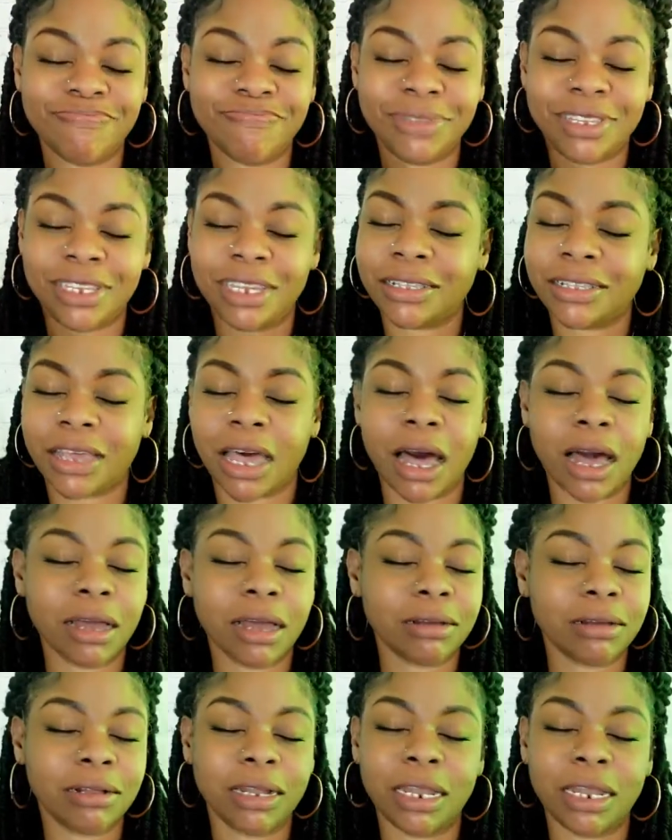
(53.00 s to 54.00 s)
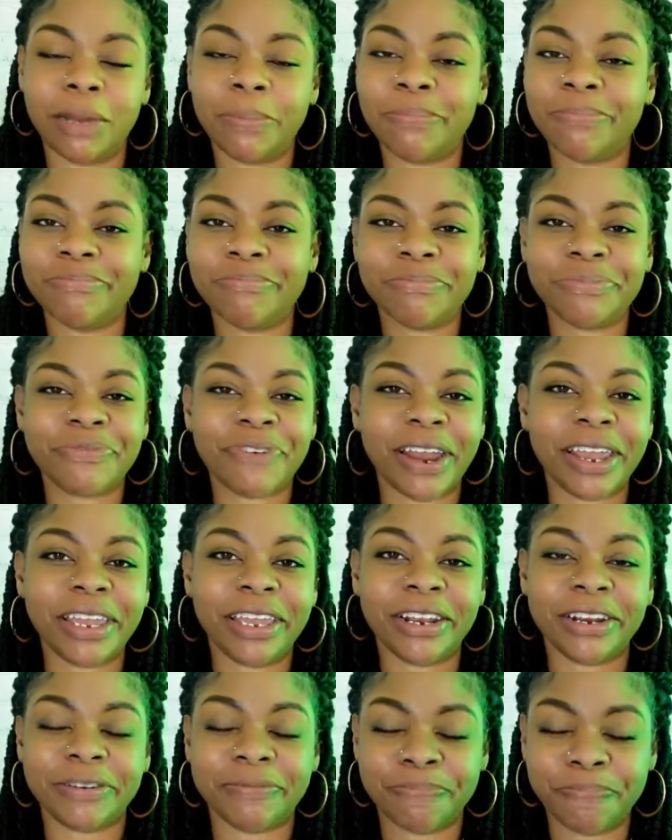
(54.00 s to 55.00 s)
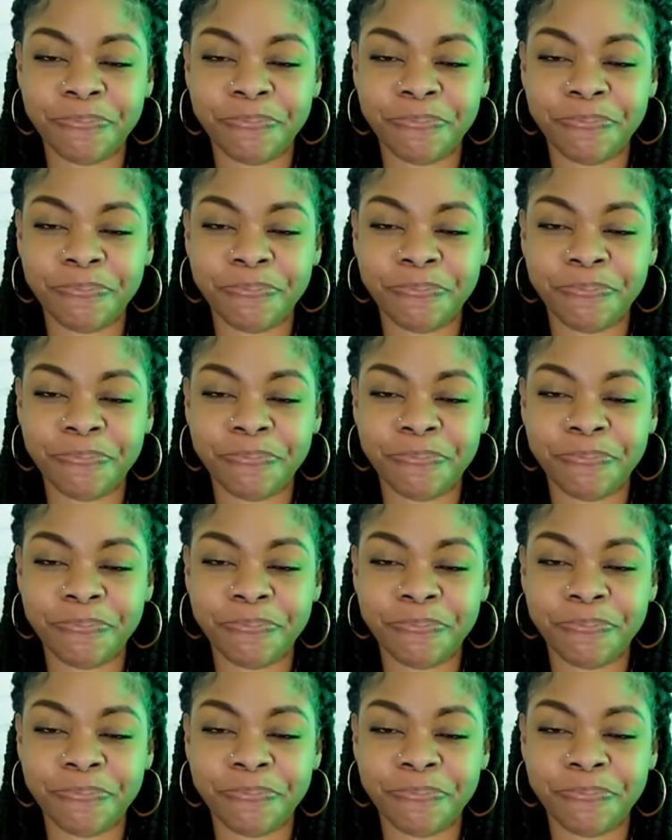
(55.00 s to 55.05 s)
TikTok clip right here.